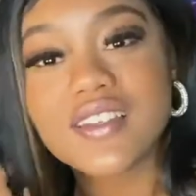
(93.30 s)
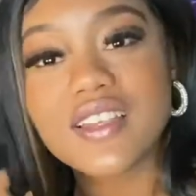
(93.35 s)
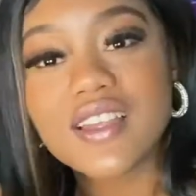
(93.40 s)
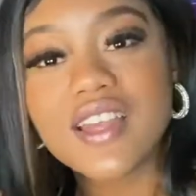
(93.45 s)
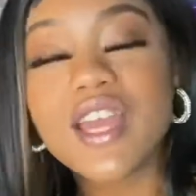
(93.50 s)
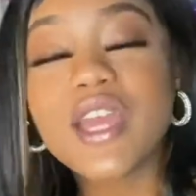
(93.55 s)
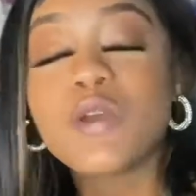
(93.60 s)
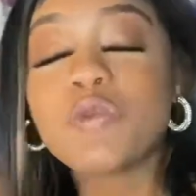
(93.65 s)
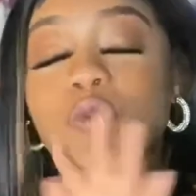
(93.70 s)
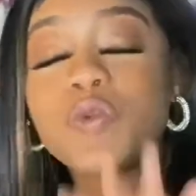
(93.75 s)

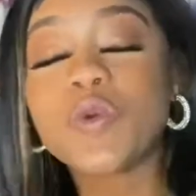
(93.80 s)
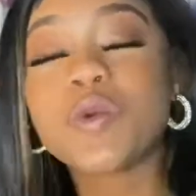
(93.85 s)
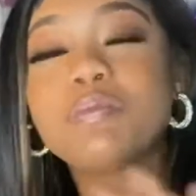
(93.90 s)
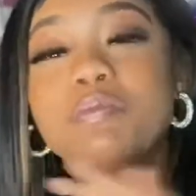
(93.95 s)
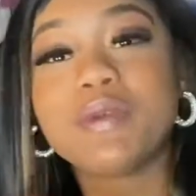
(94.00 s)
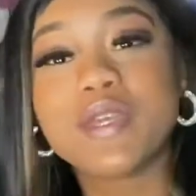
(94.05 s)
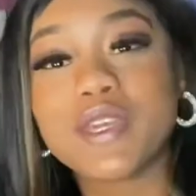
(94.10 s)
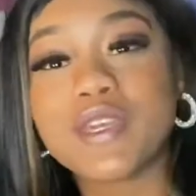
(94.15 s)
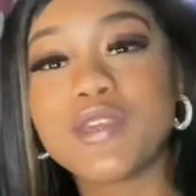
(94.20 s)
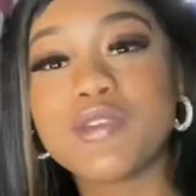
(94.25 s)
it would
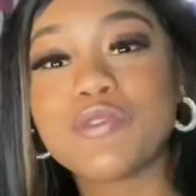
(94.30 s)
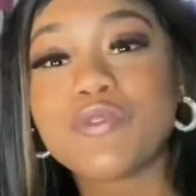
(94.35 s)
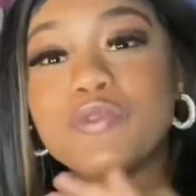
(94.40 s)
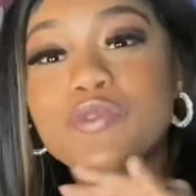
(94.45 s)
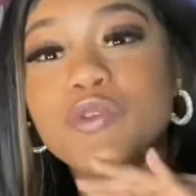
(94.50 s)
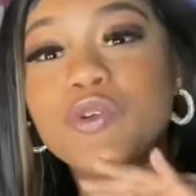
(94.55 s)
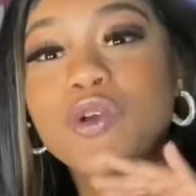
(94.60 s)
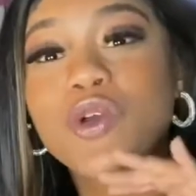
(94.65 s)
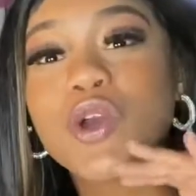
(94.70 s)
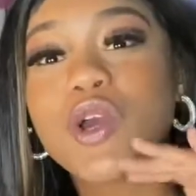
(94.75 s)
be
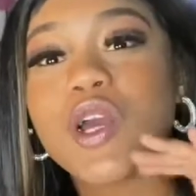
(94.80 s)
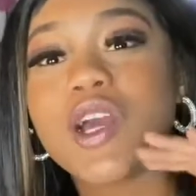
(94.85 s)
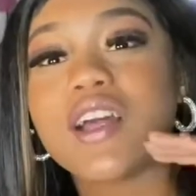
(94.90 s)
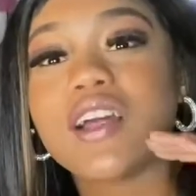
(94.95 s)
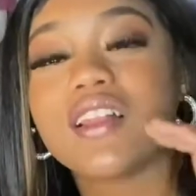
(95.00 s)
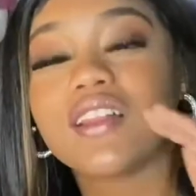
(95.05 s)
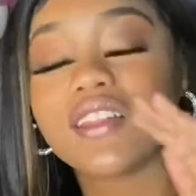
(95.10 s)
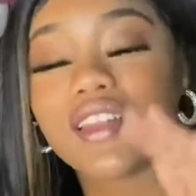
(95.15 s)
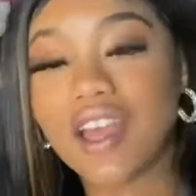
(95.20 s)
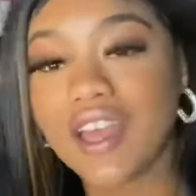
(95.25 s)

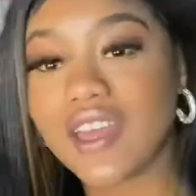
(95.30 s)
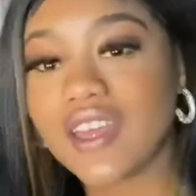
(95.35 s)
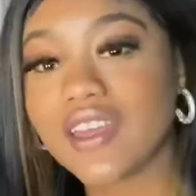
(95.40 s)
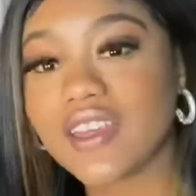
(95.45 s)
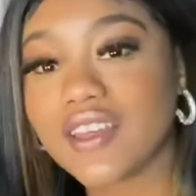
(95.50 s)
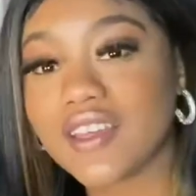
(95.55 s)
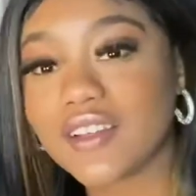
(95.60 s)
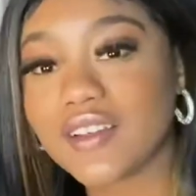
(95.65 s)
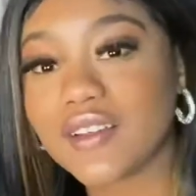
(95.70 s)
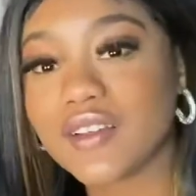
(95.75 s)
like
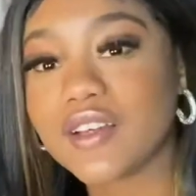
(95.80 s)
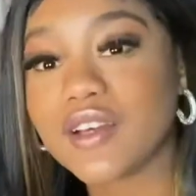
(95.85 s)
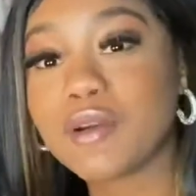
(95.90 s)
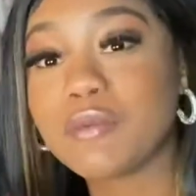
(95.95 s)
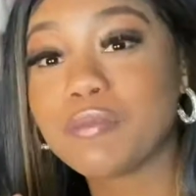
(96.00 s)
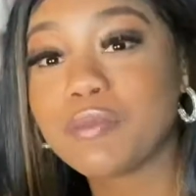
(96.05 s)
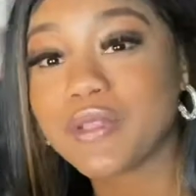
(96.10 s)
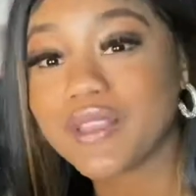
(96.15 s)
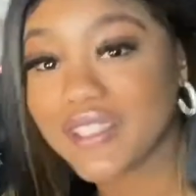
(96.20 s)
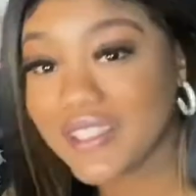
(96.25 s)

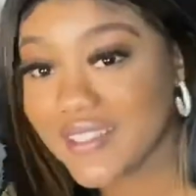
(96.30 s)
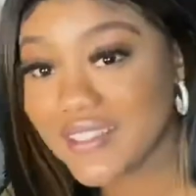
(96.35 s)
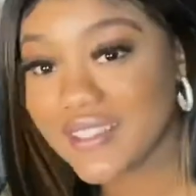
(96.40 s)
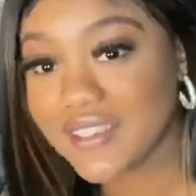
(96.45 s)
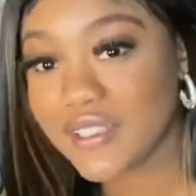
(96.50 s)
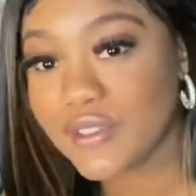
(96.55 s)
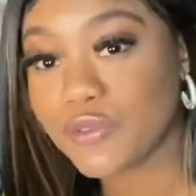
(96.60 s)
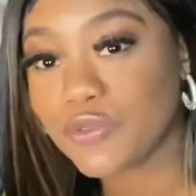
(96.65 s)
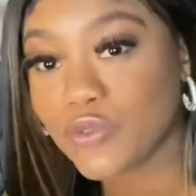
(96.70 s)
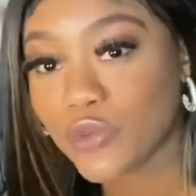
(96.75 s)

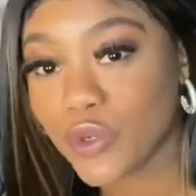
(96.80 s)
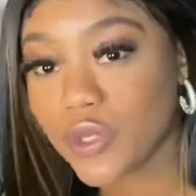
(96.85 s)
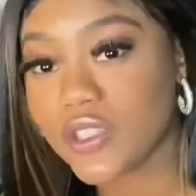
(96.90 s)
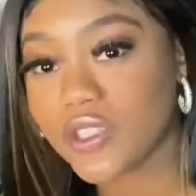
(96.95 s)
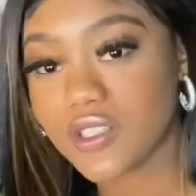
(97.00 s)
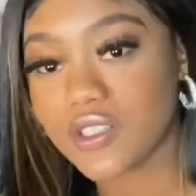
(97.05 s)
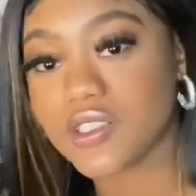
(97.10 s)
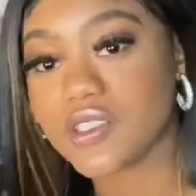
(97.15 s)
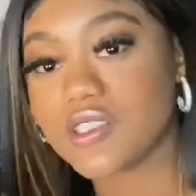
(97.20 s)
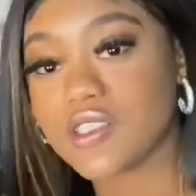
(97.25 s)
completely four
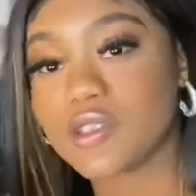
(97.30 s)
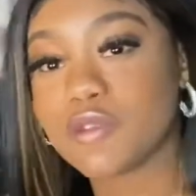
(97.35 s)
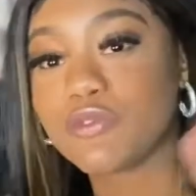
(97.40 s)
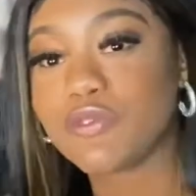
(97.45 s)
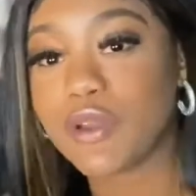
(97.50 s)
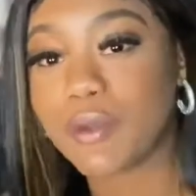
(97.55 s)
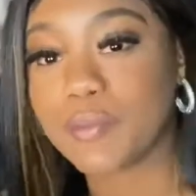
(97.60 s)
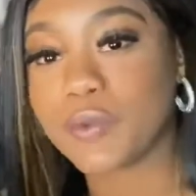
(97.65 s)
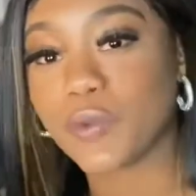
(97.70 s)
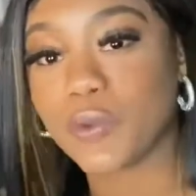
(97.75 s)
years in
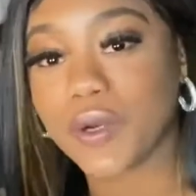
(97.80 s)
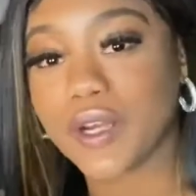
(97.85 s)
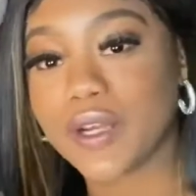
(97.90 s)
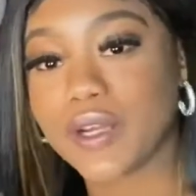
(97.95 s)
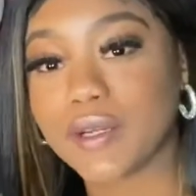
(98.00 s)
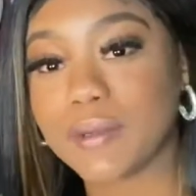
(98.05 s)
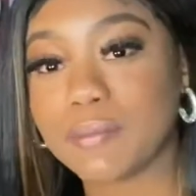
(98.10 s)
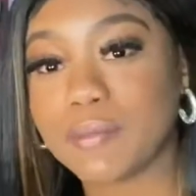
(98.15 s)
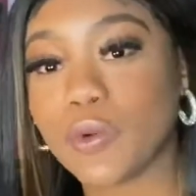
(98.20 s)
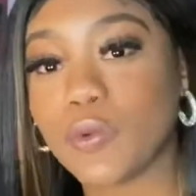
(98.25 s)

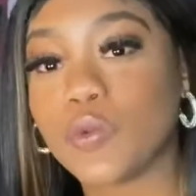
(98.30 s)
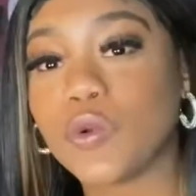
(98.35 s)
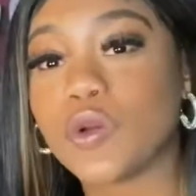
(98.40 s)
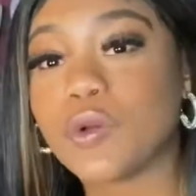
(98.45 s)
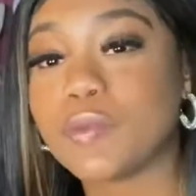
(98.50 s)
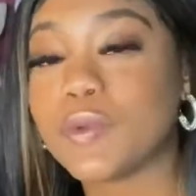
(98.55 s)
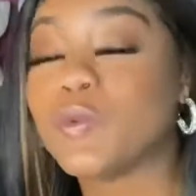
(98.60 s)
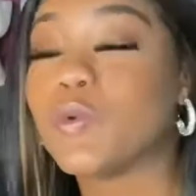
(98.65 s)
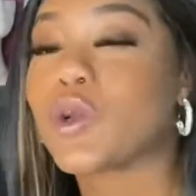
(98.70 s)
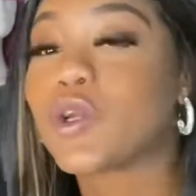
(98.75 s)
February, but we'll
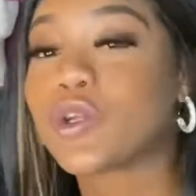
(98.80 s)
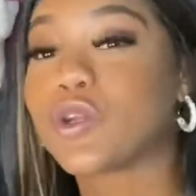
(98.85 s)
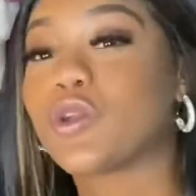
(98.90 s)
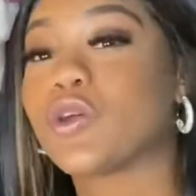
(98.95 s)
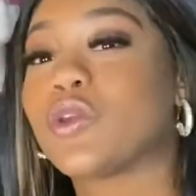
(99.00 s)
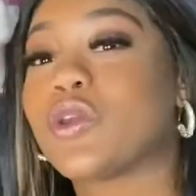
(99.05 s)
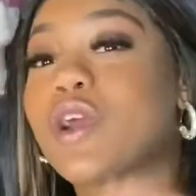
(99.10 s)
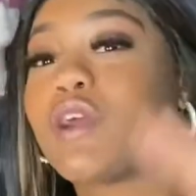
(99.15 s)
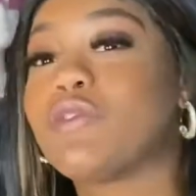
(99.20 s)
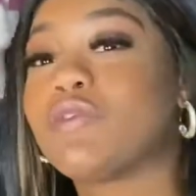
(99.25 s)
be working
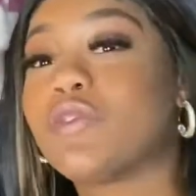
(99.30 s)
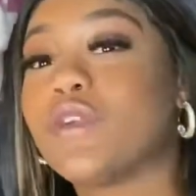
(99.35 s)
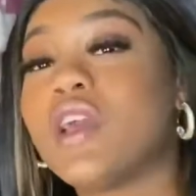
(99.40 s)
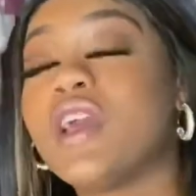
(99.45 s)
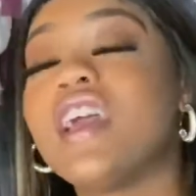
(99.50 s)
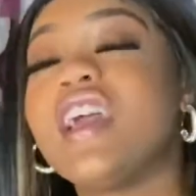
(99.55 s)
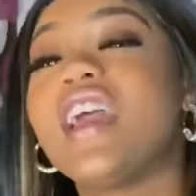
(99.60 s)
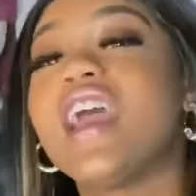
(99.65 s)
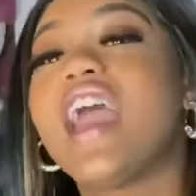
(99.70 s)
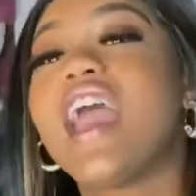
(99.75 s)
on our,
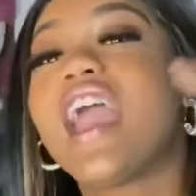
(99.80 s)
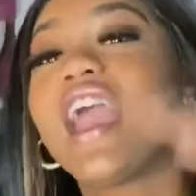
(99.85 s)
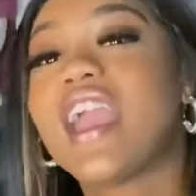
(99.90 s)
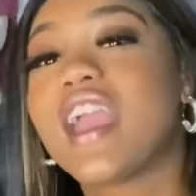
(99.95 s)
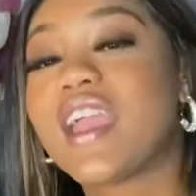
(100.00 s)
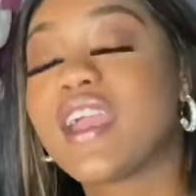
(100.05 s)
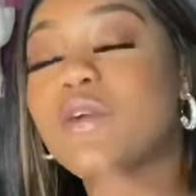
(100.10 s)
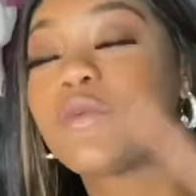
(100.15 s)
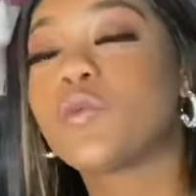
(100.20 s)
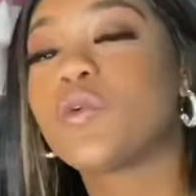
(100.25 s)

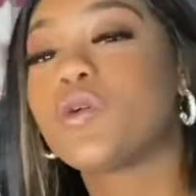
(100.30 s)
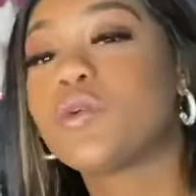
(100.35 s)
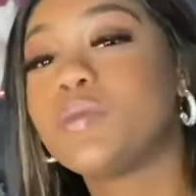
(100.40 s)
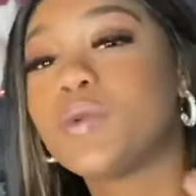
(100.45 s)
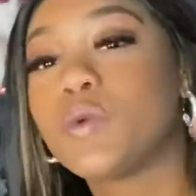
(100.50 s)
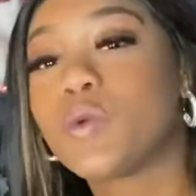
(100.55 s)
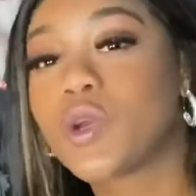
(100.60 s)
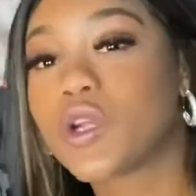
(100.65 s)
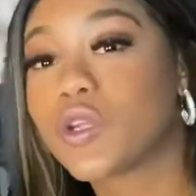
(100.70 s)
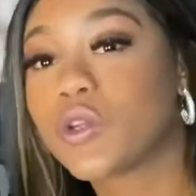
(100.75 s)
and we'll be
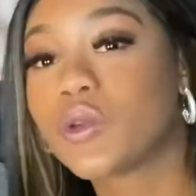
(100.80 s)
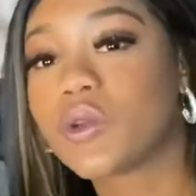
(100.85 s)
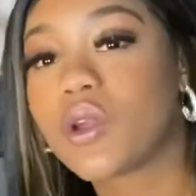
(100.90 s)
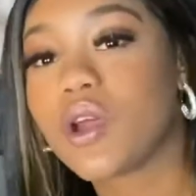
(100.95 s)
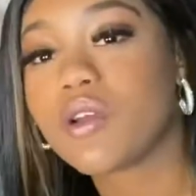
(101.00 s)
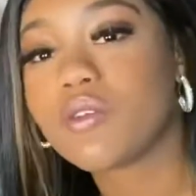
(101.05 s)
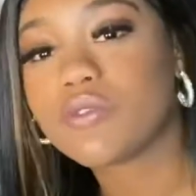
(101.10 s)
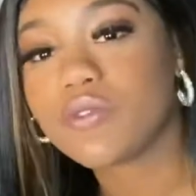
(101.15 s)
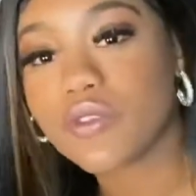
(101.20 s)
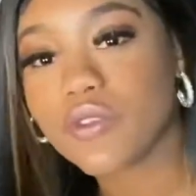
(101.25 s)
working on
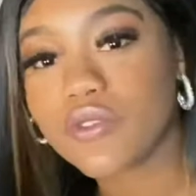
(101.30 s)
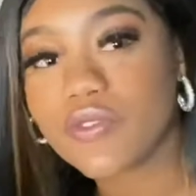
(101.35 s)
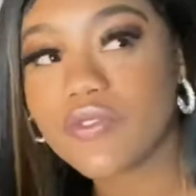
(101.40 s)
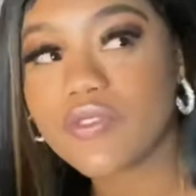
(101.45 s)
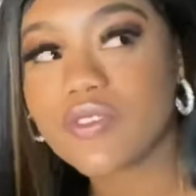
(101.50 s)
our fifth.